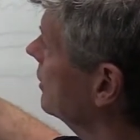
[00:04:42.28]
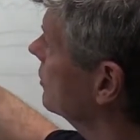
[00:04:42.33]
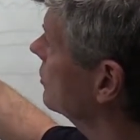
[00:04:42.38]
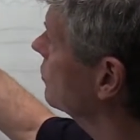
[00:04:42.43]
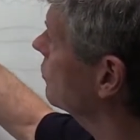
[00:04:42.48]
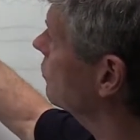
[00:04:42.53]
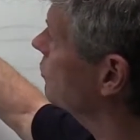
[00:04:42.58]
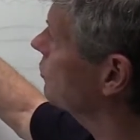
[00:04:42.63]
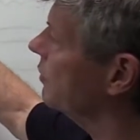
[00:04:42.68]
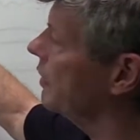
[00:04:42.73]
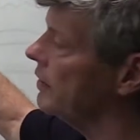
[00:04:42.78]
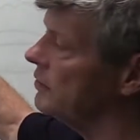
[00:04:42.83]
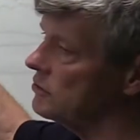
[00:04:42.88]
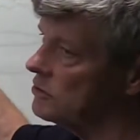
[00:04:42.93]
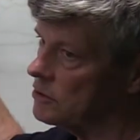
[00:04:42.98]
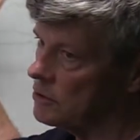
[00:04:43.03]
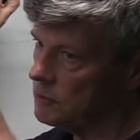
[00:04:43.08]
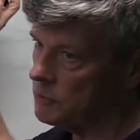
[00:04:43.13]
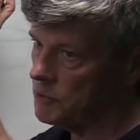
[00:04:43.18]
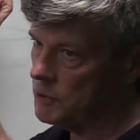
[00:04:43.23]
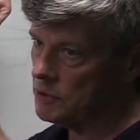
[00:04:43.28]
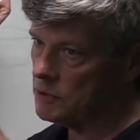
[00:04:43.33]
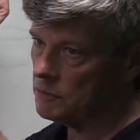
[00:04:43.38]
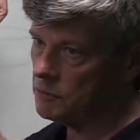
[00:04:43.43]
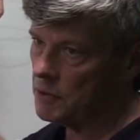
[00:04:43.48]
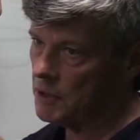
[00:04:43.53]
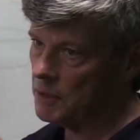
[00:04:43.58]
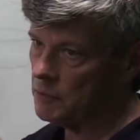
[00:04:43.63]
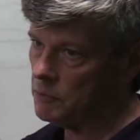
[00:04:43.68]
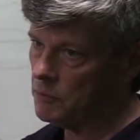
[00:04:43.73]
at the rest of the piece of
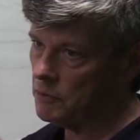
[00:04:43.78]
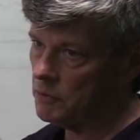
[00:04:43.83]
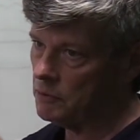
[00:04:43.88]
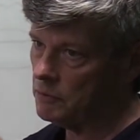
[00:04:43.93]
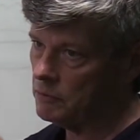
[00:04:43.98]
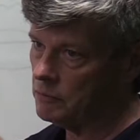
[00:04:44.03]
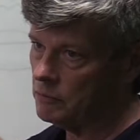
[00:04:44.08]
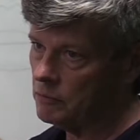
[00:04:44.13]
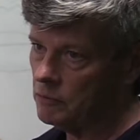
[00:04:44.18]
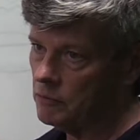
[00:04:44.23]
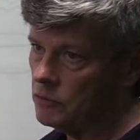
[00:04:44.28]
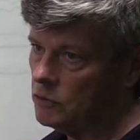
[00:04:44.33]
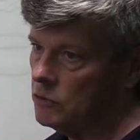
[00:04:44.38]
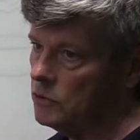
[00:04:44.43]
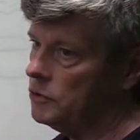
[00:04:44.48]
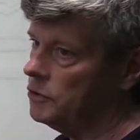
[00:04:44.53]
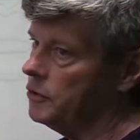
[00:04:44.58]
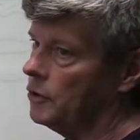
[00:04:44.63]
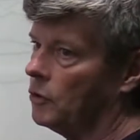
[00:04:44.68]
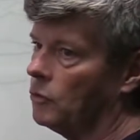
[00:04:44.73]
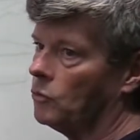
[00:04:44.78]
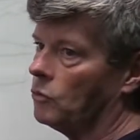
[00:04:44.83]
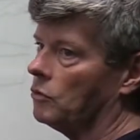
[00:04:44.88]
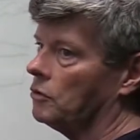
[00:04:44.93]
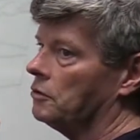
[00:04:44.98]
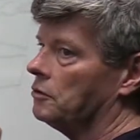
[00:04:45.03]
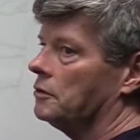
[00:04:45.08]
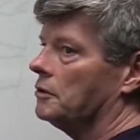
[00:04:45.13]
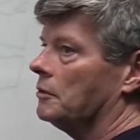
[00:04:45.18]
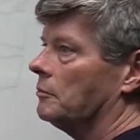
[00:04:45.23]
paper. Don't
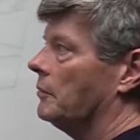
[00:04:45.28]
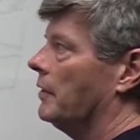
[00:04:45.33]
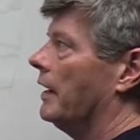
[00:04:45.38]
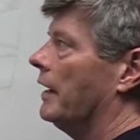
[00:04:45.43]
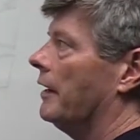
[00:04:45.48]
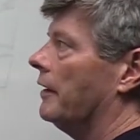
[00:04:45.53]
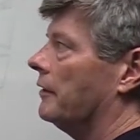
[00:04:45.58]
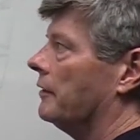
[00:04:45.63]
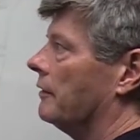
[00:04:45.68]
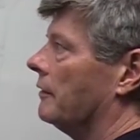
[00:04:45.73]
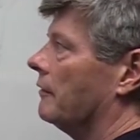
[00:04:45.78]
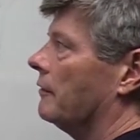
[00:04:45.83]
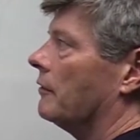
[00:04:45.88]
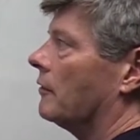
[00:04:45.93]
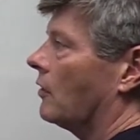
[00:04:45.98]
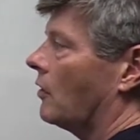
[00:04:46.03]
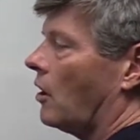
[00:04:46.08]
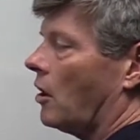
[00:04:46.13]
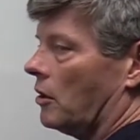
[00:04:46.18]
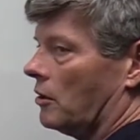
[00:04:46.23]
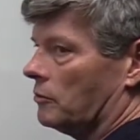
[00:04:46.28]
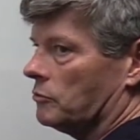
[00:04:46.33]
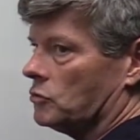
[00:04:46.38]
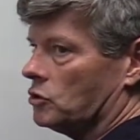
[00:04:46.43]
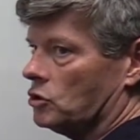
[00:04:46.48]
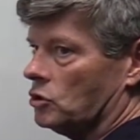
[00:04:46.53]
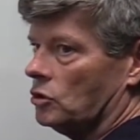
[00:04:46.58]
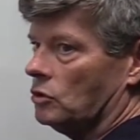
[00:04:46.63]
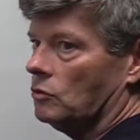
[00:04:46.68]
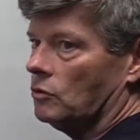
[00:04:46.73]
worry about columns
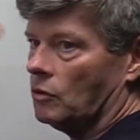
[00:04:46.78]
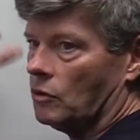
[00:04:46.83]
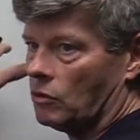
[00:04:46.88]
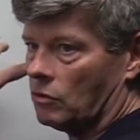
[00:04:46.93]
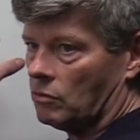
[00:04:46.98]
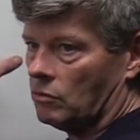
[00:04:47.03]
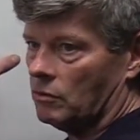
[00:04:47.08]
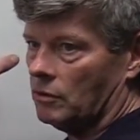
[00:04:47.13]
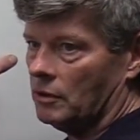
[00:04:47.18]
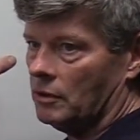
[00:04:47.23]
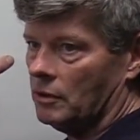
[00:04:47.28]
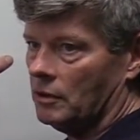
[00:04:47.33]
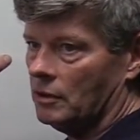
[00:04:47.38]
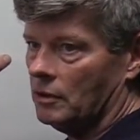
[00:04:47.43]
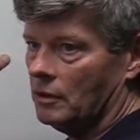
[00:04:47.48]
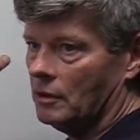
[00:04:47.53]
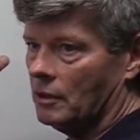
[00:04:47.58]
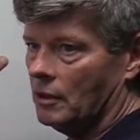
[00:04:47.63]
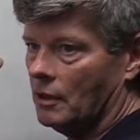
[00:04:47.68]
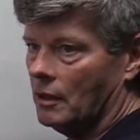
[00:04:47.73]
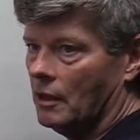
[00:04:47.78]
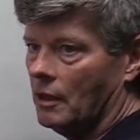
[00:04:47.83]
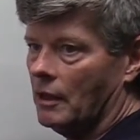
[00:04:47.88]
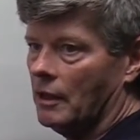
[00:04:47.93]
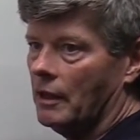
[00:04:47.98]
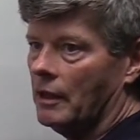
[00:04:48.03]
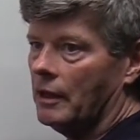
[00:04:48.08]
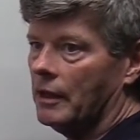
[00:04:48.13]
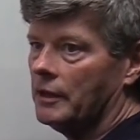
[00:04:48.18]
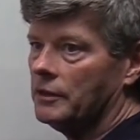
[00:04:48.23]
2 and 3
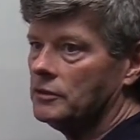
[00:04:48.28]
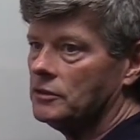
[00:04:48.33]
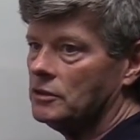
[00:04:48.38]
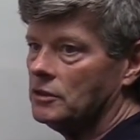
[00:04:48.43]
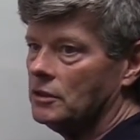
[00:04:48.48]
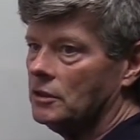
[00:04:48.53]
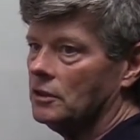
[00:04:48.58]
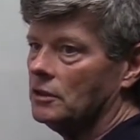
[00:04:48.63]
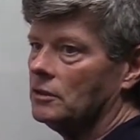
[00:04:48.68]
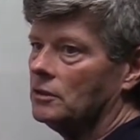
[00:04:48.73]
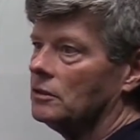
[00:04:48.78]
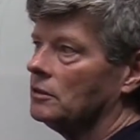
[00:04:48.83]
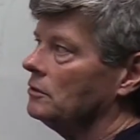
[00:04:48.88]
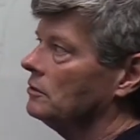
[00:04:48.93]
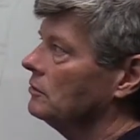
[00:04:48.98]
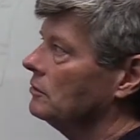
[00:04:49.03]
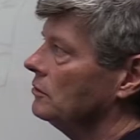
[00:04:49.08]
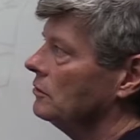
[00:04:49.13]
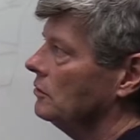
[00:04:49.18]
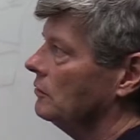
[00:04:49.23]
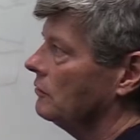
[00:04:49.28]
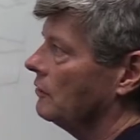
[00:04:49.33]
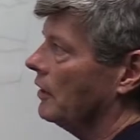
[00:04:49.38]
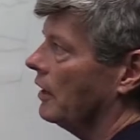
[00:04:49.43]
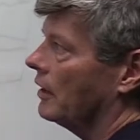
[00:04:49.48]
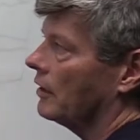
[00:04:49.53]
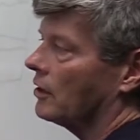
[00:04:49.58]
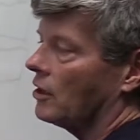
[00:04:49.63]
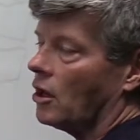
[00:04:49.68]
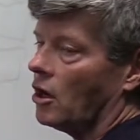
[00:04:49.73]
until you've
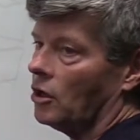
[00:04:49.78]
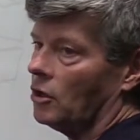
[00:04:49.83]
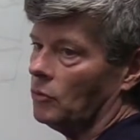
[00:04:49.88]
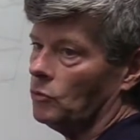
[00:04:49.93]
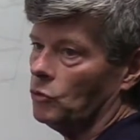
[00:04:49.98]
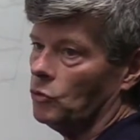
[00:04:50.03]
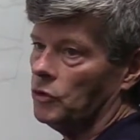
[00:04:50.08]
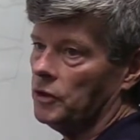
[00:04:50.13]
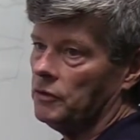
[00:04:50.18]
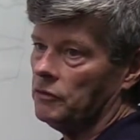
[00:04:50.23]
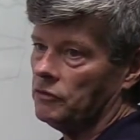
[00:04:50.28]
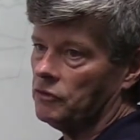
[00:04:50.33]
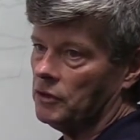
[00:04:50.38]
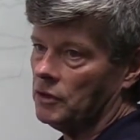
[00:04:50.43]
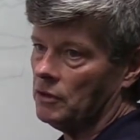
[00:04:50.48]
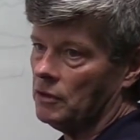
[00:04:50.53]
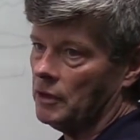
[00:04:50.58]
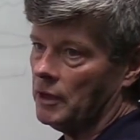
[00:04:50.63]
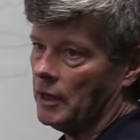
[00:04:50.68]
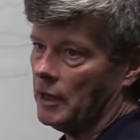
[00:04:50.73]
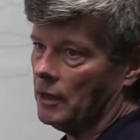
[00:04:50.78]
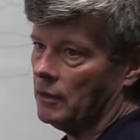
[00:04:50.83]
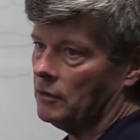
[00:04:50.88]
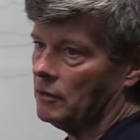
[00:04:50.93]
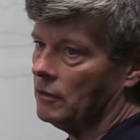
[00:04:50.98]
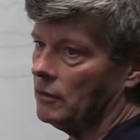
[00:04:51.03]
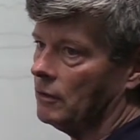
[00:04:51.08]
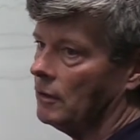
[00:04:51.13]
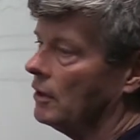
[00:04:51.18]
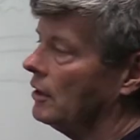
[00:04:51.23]
got column 1 figured out.
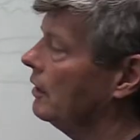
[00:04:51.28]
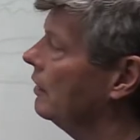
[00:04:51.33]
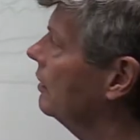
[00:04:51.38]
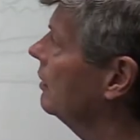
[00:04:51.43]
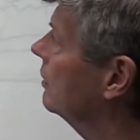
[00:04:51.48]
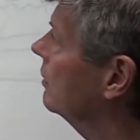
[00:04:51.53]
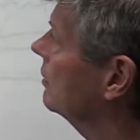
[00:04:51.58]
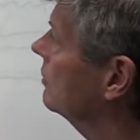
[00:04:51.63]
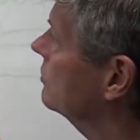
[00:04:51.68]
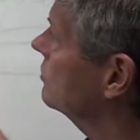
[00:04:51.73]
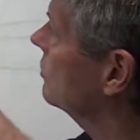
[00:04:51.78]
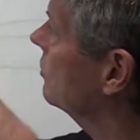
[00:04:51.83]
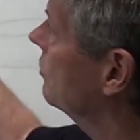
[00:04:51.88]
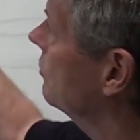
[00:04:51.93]
Because the